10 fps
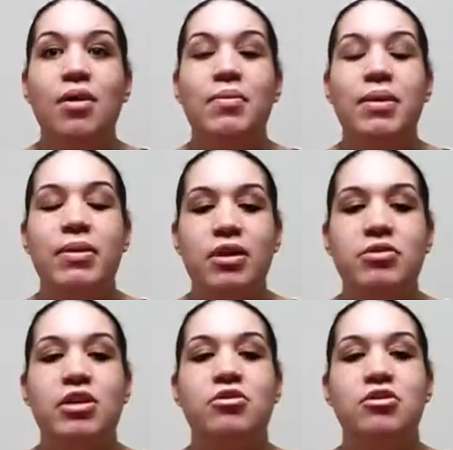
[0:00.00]
My belly
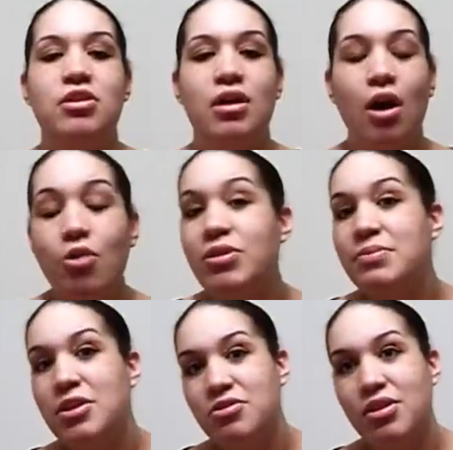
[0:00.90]
was always
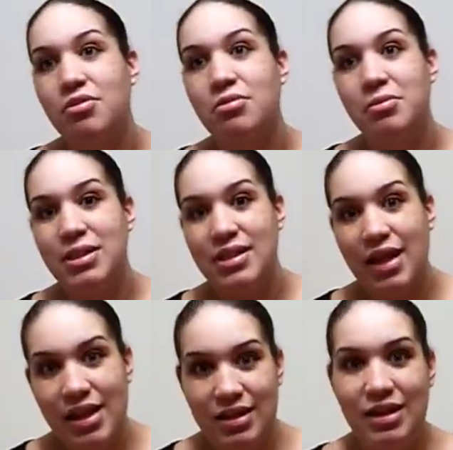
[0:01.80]
measuring 3 weeks
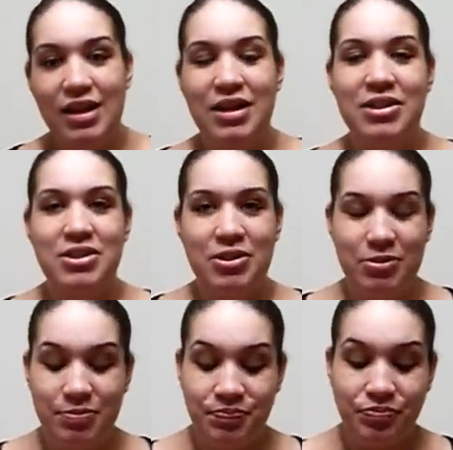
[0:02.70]
ahead.
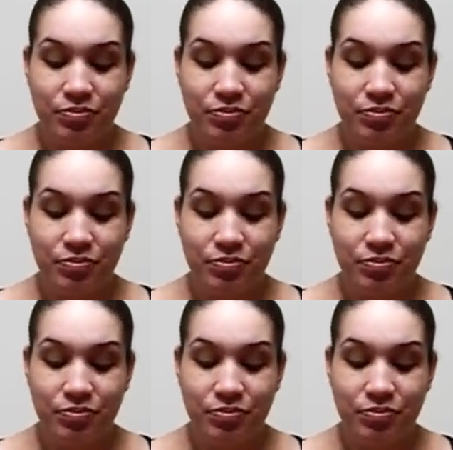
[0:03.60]
So